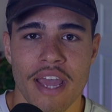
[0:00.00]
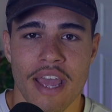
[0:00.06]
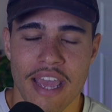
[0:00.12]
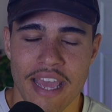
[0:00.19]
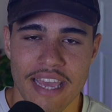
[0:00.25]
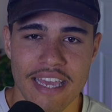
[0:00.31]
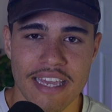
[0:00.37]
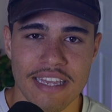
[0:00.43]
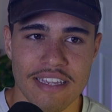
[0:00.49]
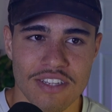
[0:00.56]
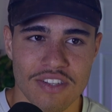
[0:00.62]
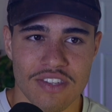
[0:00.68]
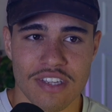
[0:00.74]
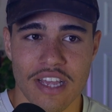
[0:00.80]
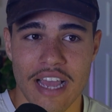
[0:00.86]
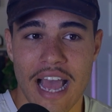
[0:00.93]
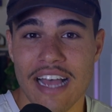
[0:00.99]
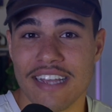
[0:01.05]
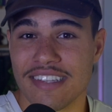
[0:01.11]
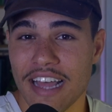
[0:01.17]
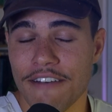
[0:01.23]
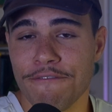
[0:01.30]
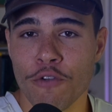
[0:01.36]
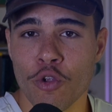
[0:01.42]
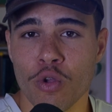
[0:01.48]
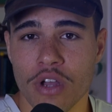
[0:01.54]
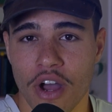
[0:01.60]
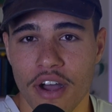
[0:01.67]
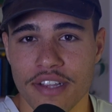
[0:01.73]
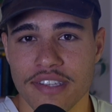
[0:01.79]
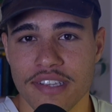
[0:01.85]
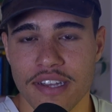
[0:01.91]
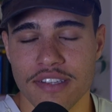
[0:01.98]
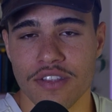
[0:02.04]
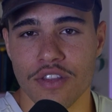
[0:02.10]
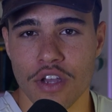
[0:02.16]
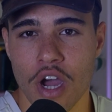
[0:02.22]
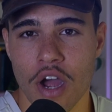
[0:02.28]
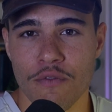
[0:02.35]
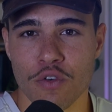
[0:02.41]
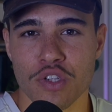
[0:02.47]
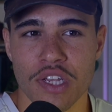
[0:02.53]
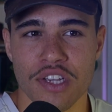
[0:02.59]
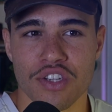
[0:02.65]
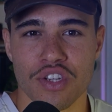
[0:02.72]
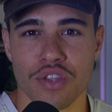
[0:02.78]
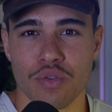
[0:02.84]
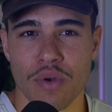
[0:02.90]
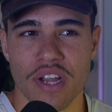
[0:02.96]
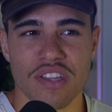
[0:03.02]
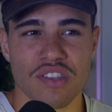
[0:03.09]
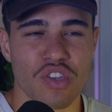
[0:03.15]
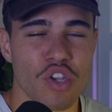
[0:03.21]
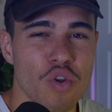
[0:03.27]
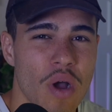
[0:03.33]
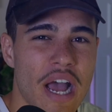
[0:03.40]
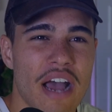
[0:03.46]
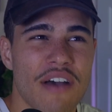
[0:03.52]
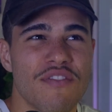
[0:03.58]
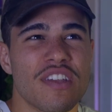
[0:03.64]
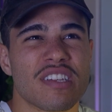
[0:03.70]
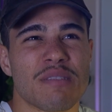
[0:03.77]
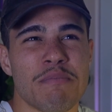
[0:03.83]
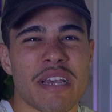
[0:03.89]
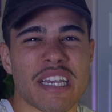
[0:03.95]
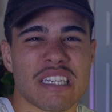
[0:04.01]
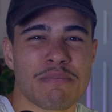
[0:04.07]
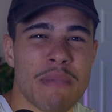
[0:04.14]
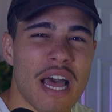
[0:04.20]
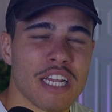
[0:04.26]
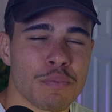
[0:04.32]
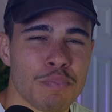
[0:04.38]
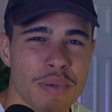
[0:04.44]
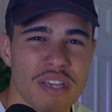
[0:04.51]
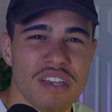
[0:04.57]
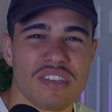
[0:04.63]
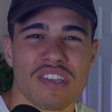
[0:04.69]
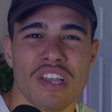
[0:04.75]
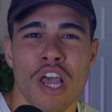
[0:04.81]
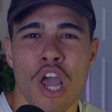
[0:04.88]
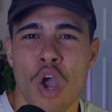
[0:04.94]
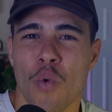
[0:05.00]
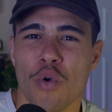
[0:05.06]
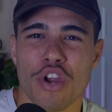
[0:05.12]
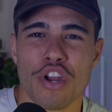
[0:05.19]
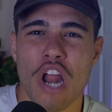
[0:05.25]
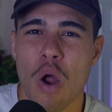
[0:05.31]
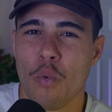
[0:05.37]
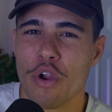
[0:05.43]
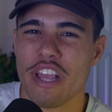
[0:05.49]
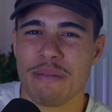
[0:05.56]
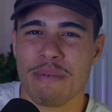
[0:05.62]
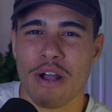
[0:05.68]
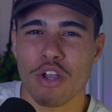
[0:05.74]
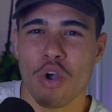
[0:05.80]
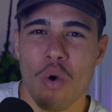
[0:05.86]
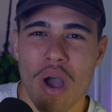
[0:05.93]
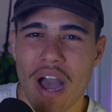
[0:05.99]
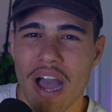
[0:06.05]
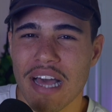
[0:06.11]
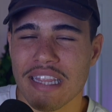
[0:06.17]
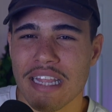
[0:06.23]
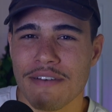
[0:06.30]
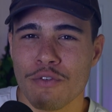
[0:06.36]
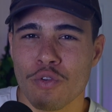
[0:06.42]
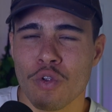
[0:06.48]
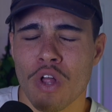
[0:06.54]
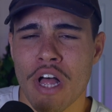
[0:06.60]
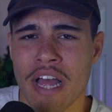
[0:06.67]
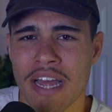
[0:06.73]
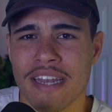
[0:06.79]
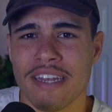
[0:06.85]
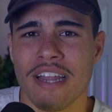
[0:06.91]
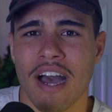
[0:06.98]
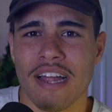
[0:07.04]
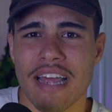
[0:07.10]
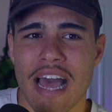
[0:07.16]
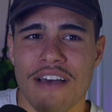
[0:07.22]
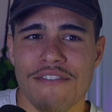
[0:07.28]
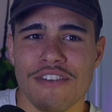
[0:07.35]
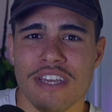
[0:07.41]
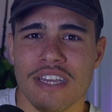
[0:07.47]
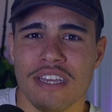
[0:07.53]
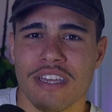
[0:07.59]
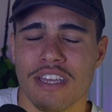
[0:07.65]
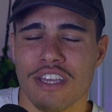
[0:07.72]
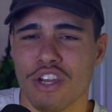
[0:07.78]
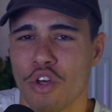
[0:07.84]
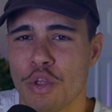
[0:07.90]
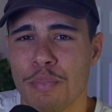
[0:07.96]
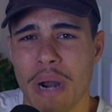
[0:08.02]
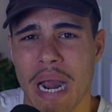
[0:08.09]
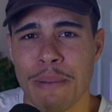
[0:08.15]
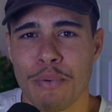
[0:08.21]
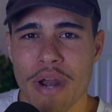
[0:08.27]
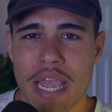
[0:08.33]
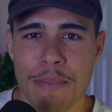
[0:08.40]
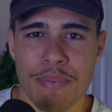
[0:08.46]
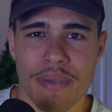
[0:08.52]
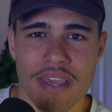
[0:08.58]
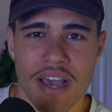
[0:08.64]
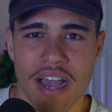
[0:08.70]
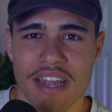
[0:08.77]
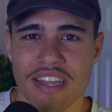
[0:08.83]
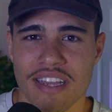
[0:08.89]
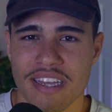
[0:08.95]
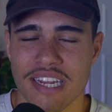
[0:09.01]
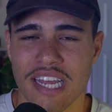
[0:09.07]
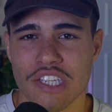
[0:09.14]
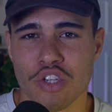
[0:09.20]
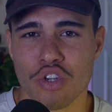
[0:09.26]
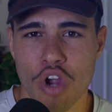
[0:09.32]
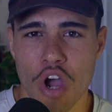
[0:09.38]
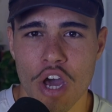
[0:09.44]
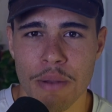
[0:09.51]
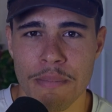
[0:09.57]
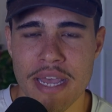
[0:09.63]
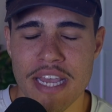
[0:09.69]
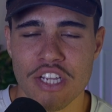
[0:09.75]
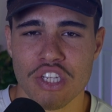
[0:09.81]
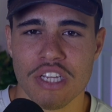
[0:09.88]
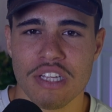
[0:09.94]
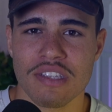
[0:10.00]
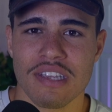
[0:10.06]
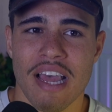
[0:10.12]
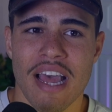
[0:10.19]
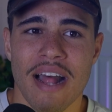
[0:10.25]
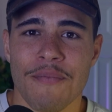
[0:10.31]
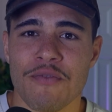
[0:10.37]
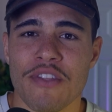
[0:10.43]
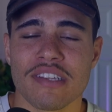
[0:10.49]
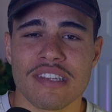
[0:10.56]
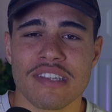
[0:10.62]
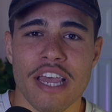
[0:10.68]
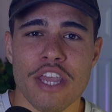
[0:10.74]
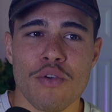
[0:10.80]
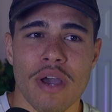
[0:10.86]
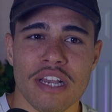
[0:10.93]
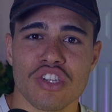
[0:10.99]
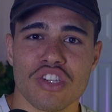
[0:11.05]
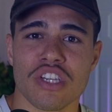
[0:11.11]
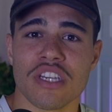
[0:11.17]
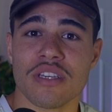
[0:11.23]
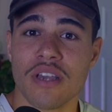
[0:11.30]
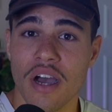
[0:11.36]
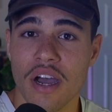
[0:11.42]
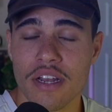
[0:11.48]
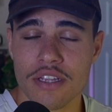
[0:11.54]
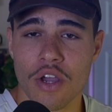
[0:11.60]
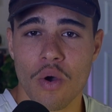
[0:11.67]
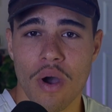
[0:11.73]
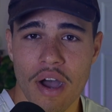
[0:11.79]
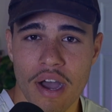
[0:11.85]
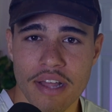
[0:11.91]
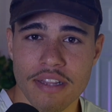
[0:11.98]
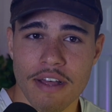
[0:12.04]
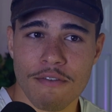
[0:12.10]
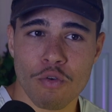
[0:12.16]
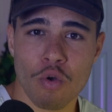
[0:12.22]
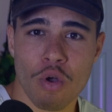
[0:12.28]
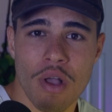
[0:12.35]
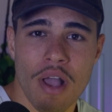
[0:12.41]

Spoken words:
has that full context in the conversation thread. So you don't have this mix match piece where you're not worried about GoHighLevel not having the proper API to connect to your automations. This is how you actually gut GoHighLevel.